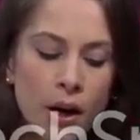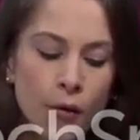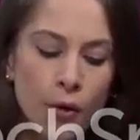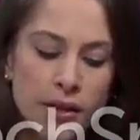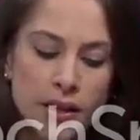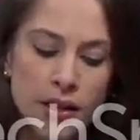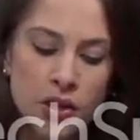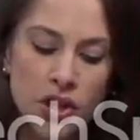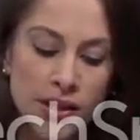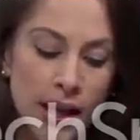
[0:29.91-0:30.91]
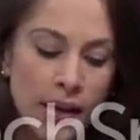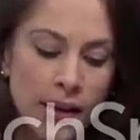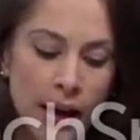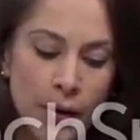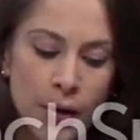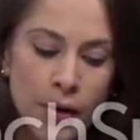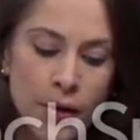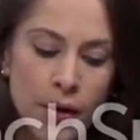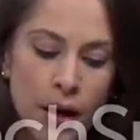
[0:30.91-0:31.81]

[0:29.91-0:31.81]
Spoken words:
For instance, she said that her